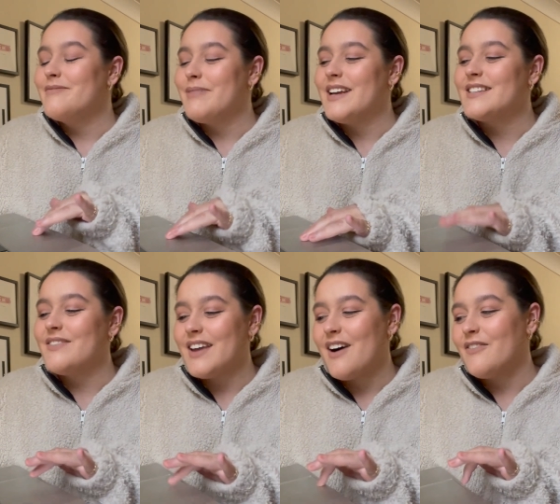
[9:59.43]
piece of
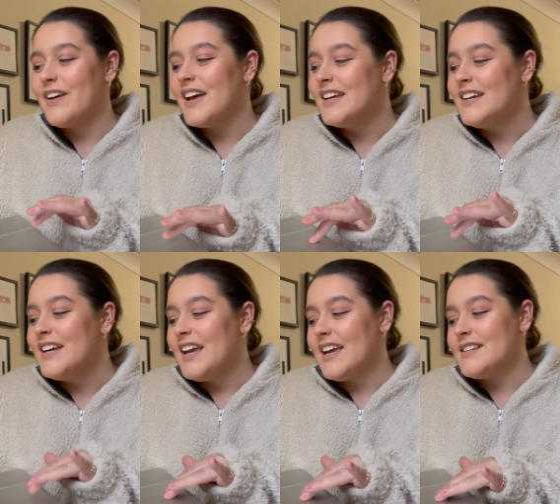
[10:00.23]
the outfit.
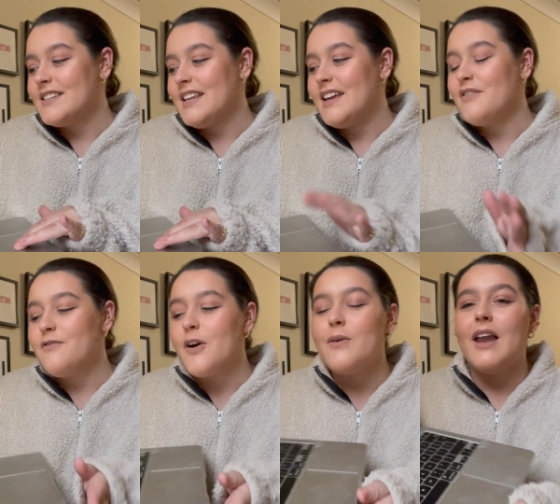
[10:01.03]
It's the
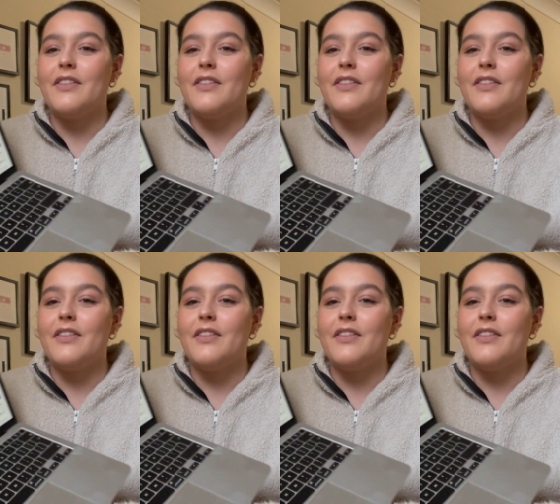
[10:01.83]
faux leather